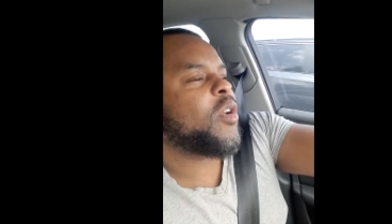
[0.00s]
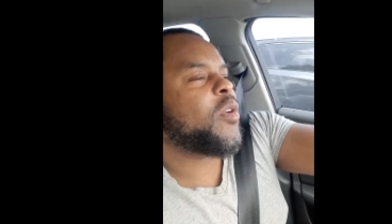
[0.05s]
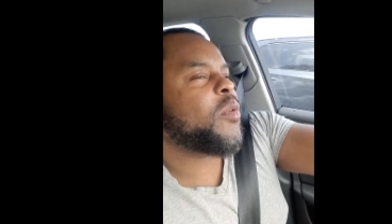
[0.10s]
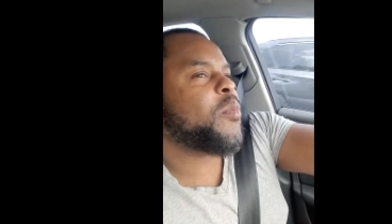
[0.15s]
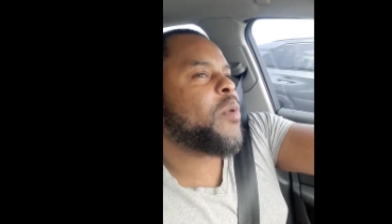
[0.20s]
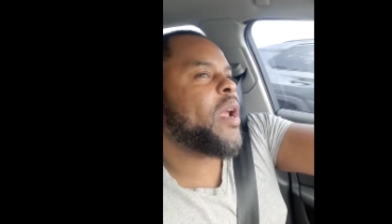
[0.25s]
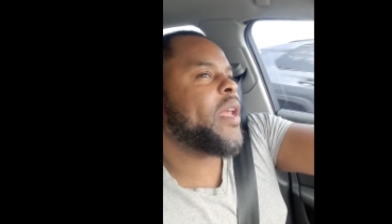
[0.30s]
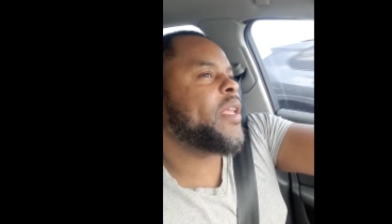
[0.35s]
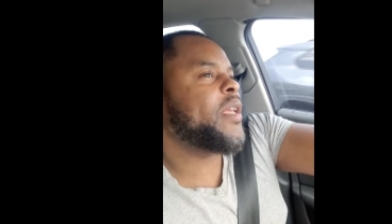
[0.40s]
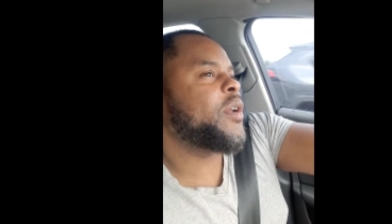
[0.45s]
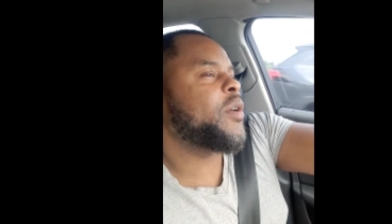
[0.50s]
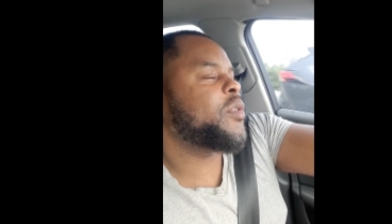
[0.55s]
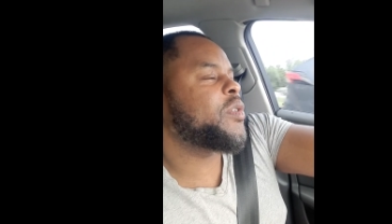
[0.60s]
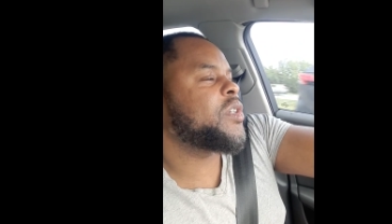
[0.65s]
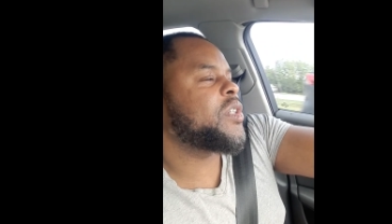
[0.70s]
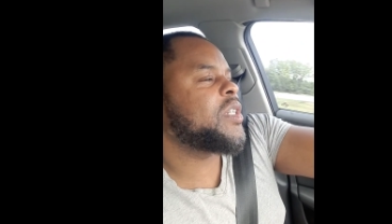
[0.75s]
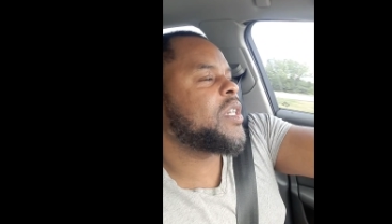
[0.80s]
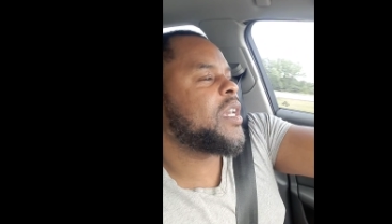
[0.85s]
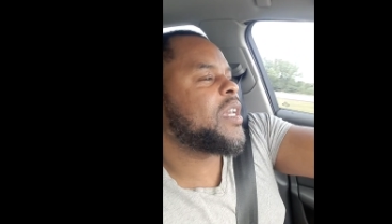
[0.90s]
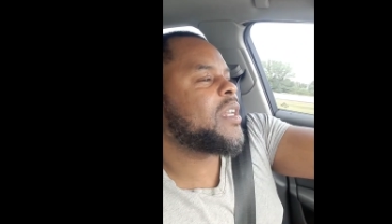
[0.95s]
on the radio
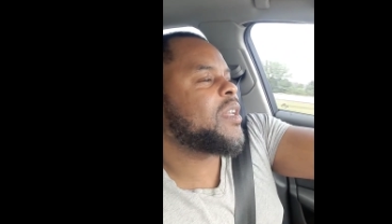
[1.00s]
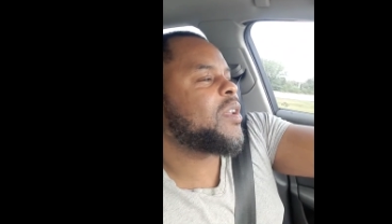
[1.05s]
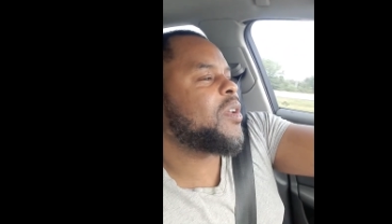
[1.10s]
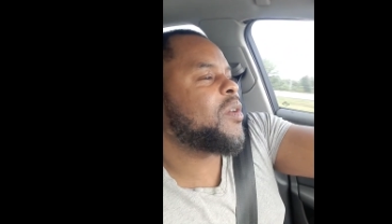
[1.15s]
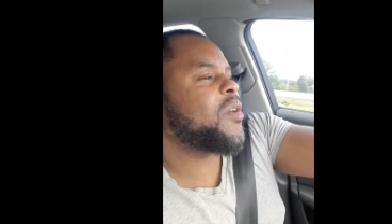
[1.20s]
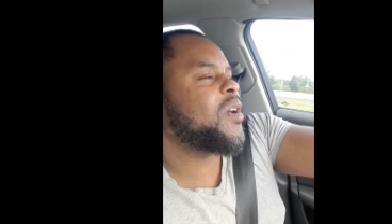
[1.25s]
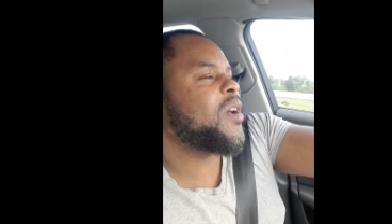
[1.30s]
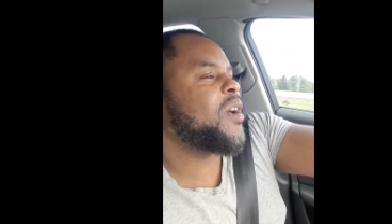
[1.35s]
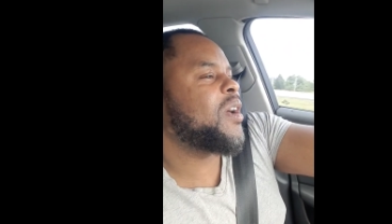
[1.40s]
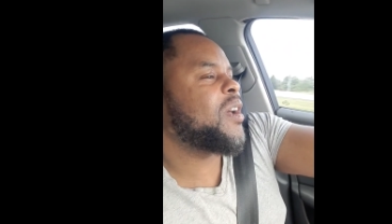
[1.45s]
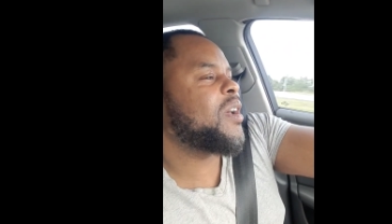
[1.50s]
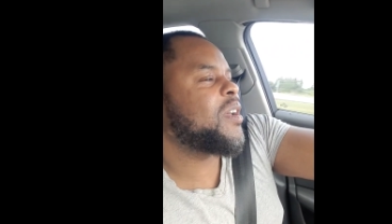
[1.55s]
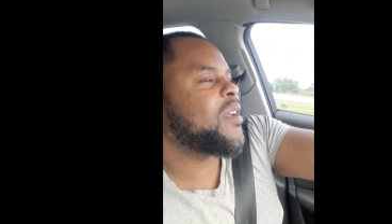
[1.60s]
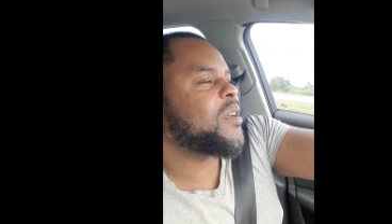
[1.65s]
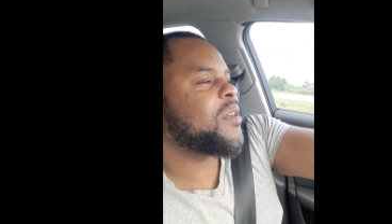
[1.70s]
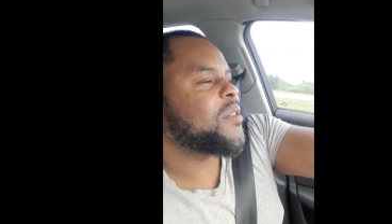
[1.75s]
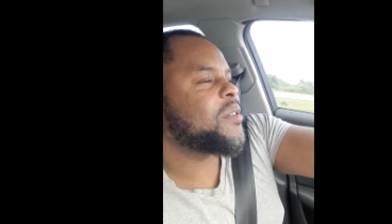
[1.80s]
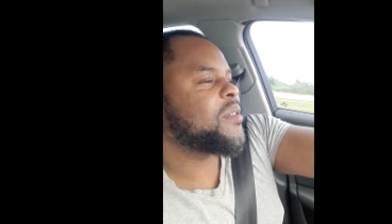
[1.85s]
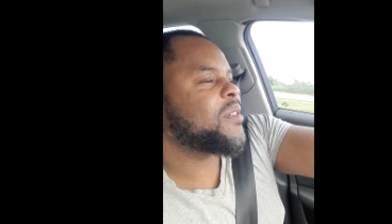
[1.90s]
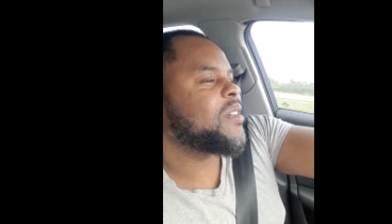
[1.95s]
and shit on
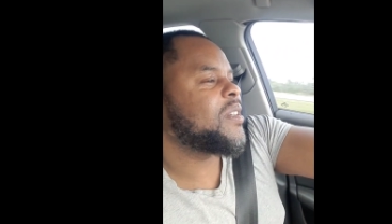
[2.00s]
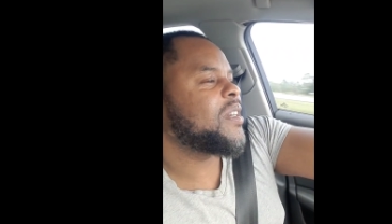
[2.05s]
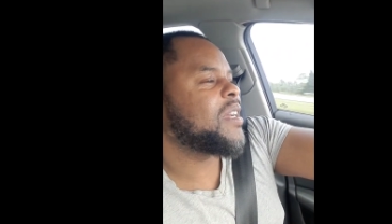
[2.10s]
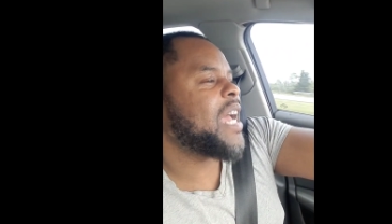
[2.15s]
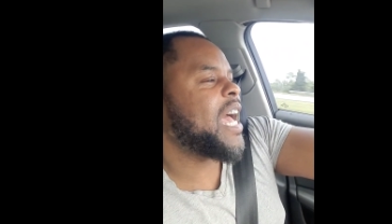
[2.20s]
uh,